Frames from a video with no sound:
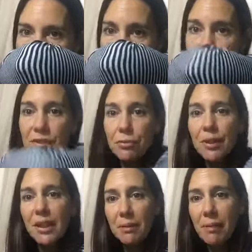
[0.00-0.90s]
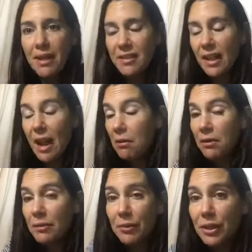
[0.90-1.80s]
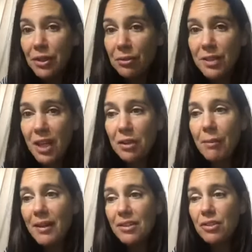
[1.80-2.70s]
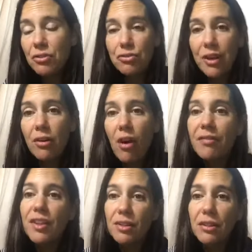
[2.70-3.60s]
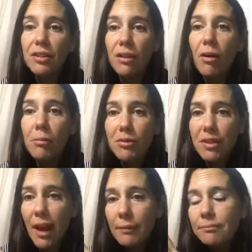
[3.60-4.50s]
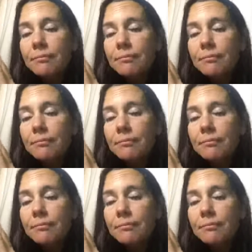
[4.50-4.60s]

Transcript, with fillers: It is really amazing how when you don't take your medicine, you drink coffee, you could almost die.